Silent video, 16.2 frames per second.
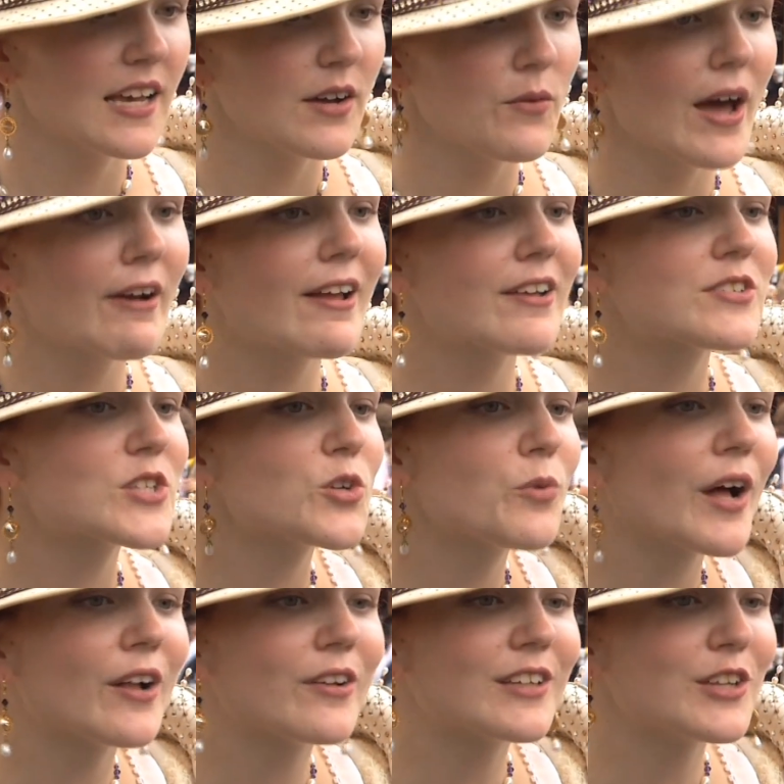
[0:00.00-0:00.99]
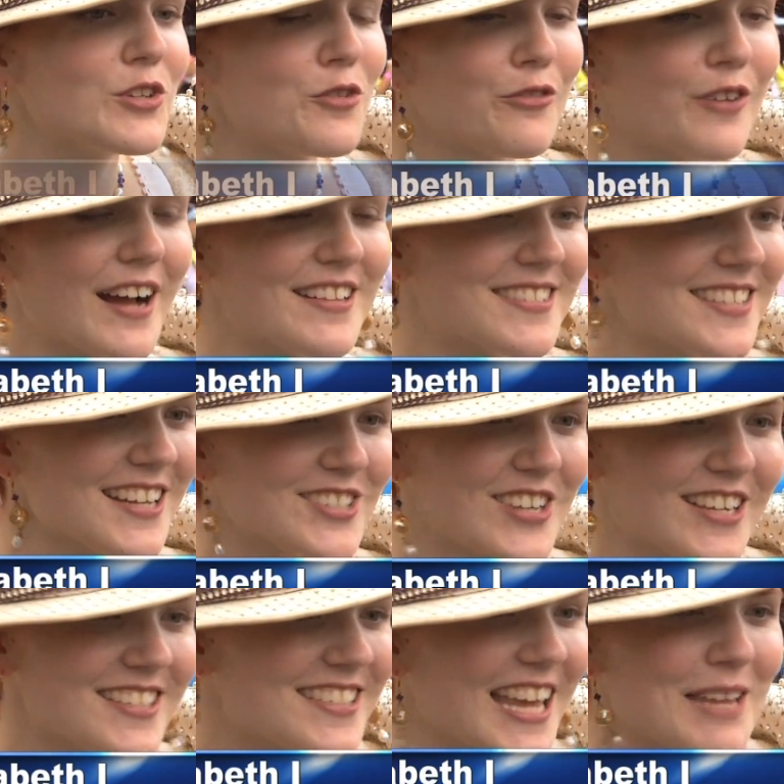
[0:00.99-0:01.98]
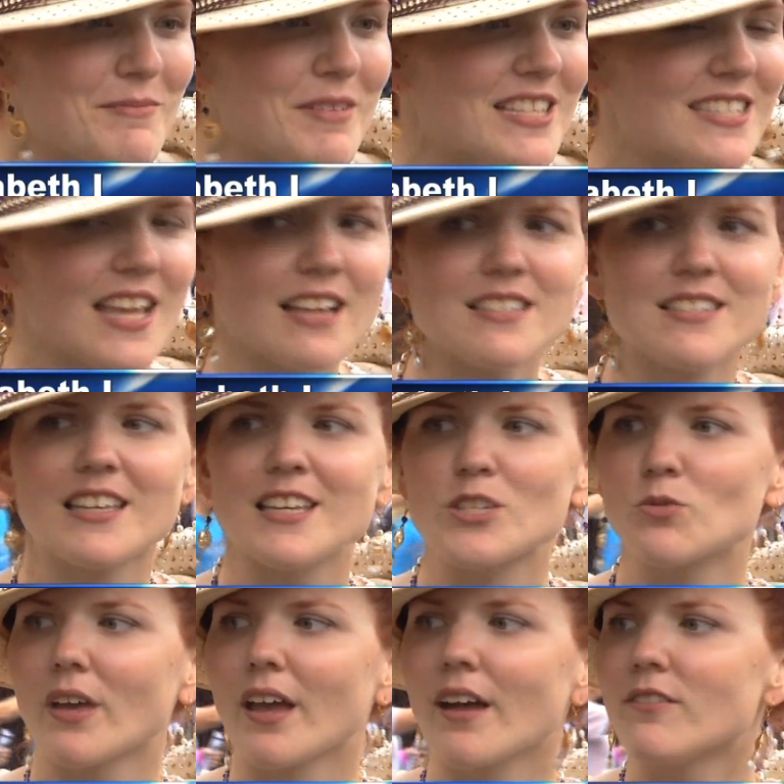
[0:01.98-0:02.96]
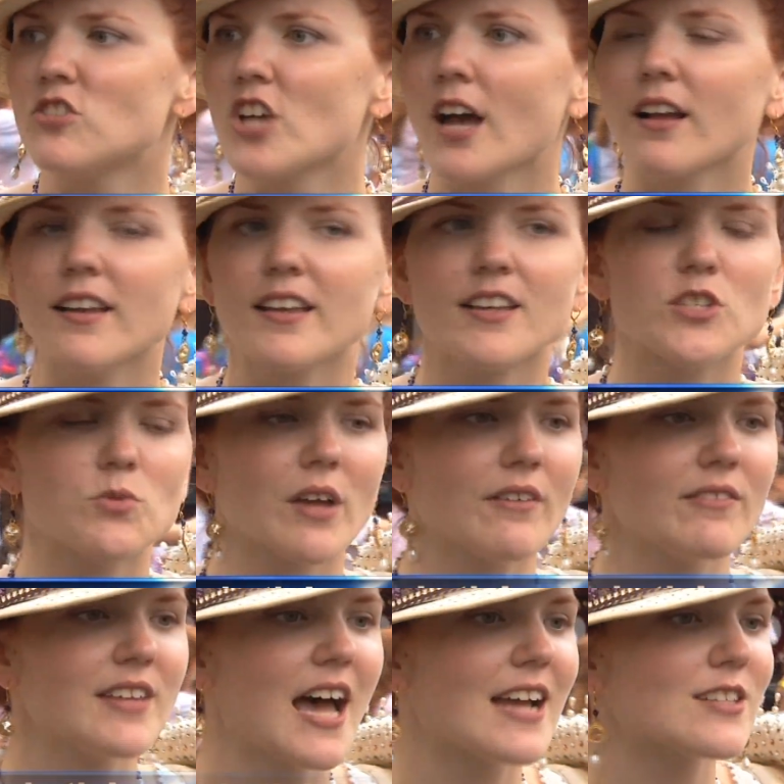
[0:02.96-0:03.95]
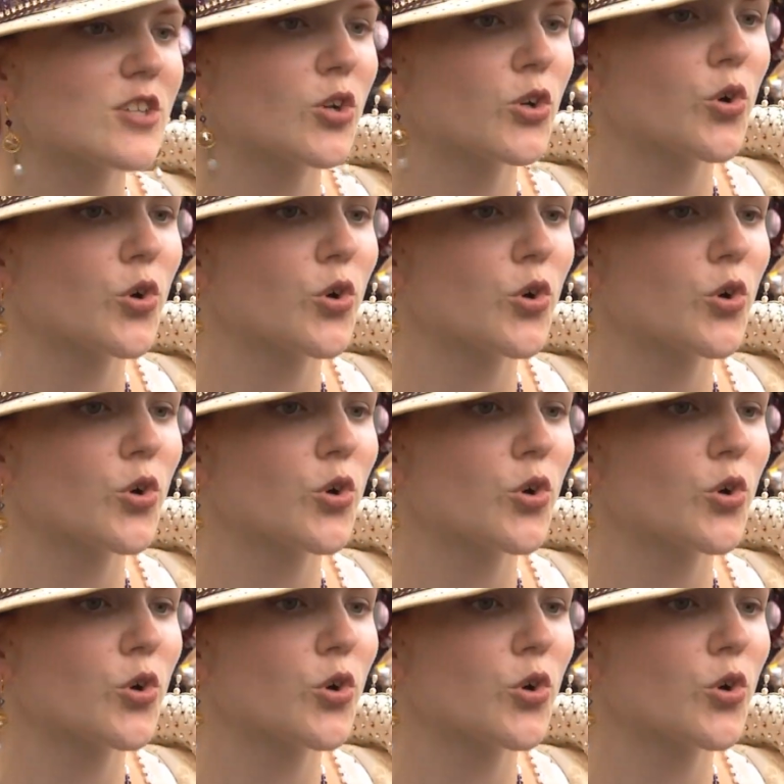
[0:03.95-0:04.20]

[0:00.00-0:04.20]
Where else in the world can you find such entertainments as these? We have jugglers, we have knights on